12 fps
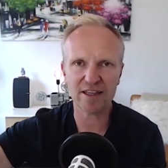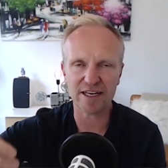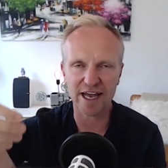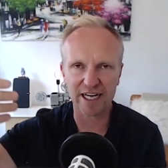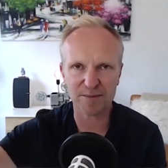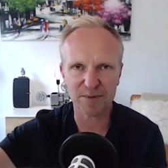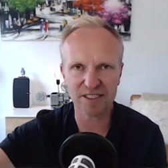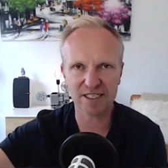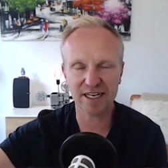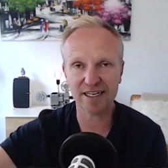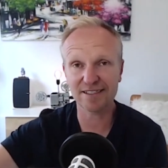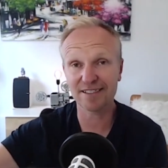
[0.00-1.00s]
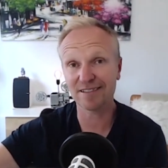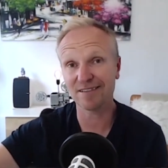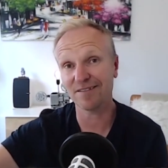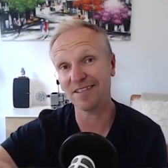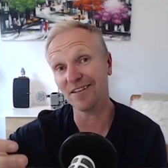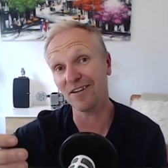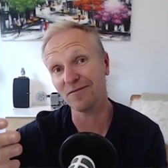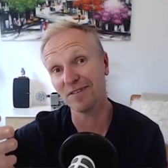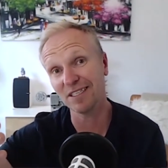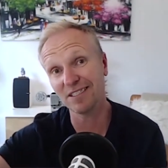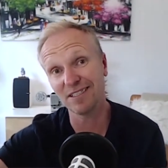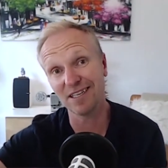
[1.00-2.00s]
the expertise, you know,
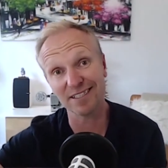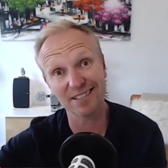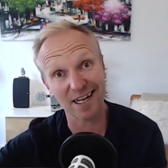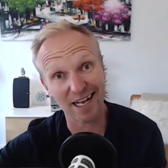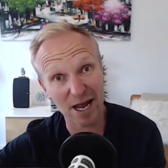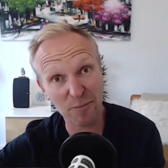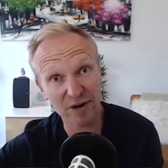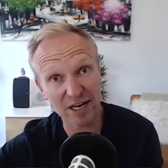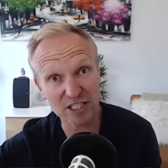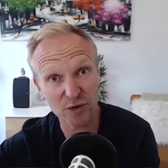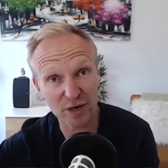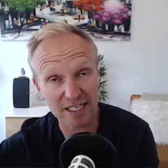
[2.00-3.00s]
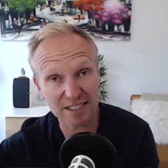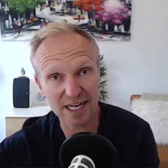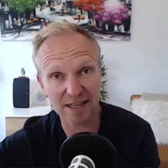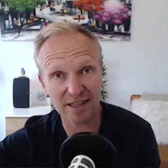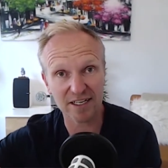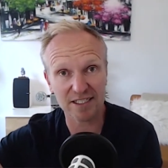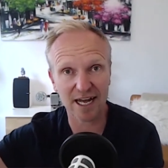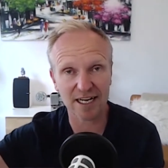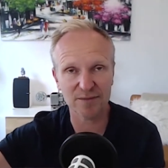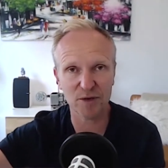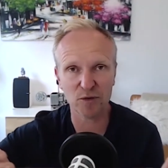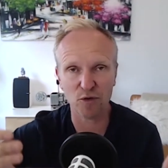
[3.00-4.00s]
the celebrity to an extent that you start
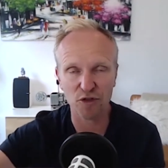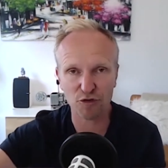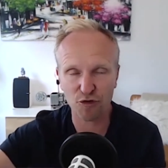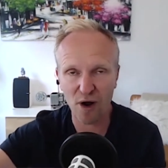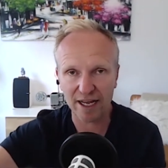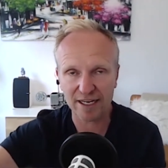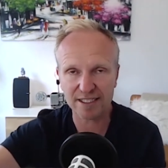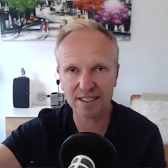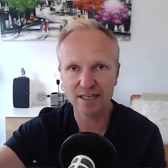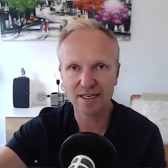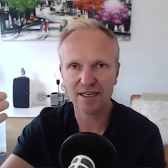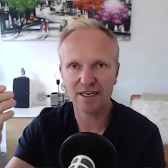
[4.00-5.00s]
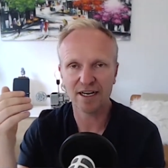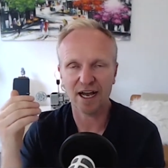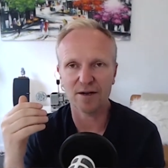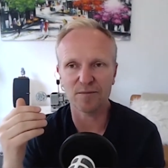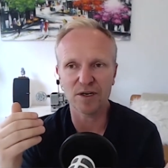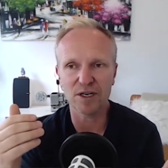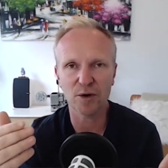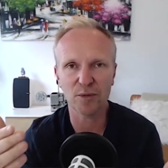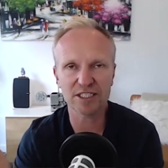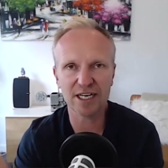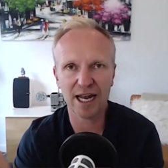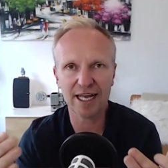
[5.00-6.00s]
to build all the trust um, you know, when
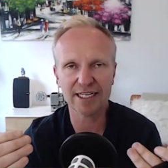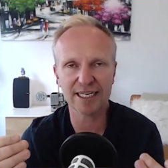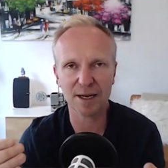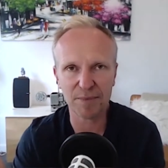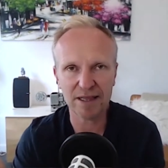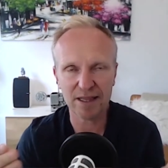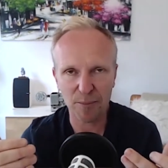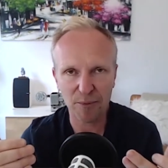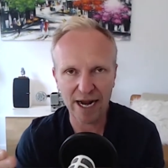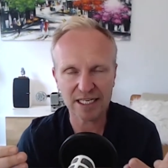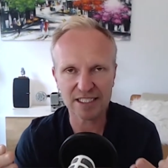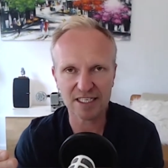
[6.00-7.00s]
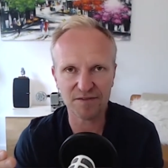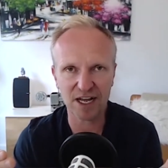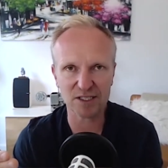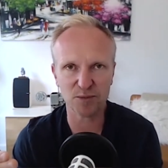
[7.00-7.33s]
Charley ends up in the practice, if that's